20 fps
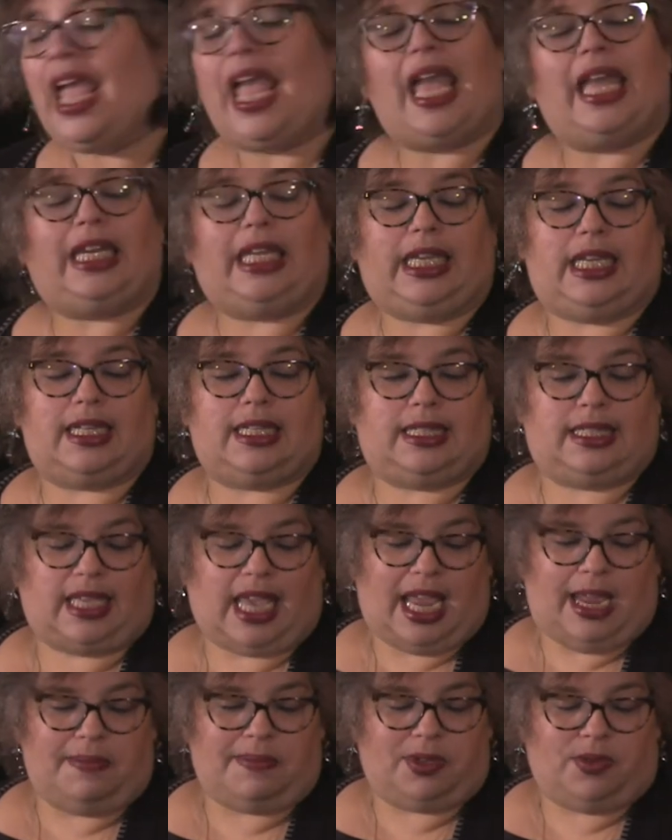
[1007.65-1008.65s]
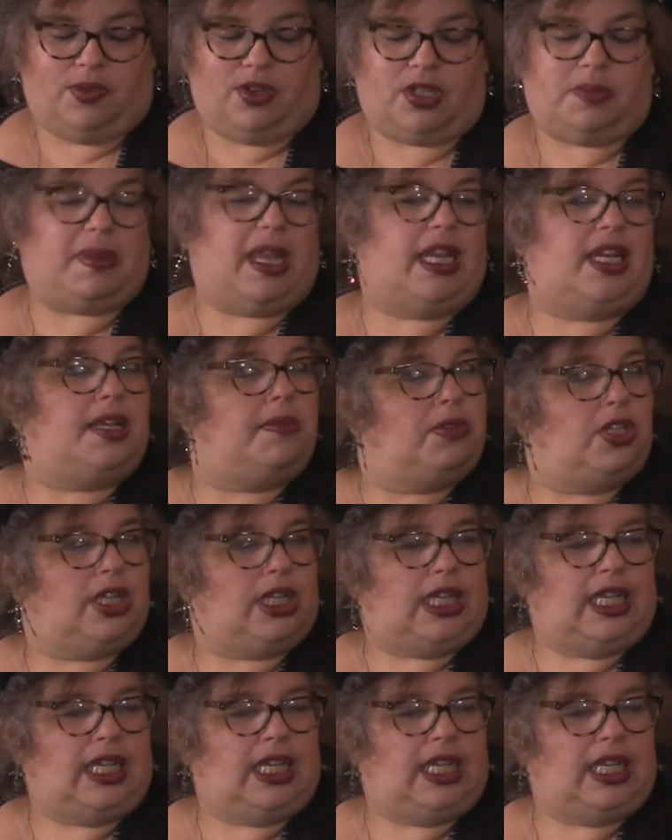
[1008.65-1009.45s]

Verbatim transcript: and he escaped, which made him look